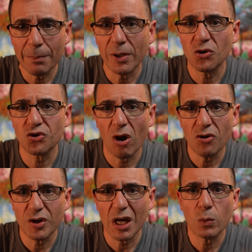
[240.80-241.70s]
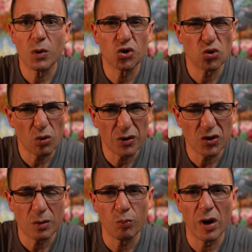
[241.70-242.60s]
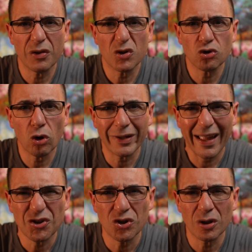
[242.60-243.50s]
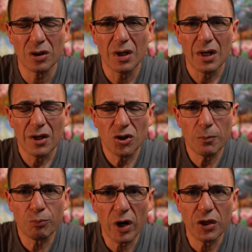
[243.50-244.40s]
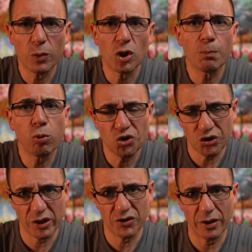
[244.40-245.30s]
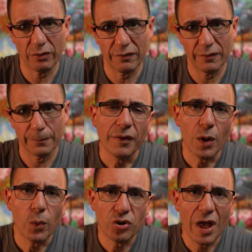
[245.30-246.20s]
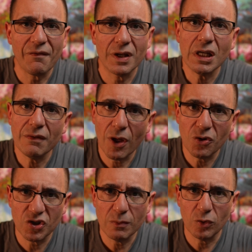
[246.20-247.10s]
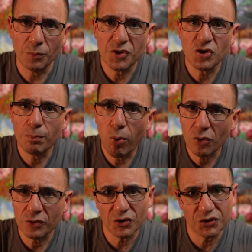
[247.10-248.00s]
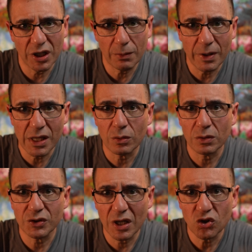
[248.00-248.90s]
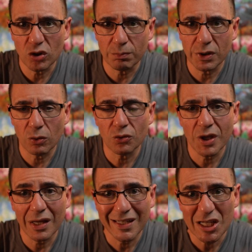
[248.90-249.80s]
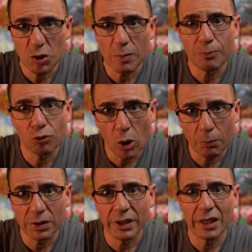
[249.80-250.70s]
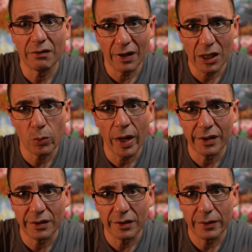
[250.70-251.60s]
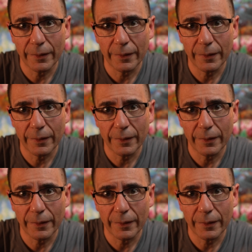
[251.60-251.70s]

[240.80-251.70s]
be associated with shortness of breath, just not catching your breath when you're pushing yourself. Now, when you have any of those symptoms, it's important to seek medical attention because that needs to be promptly evaluated.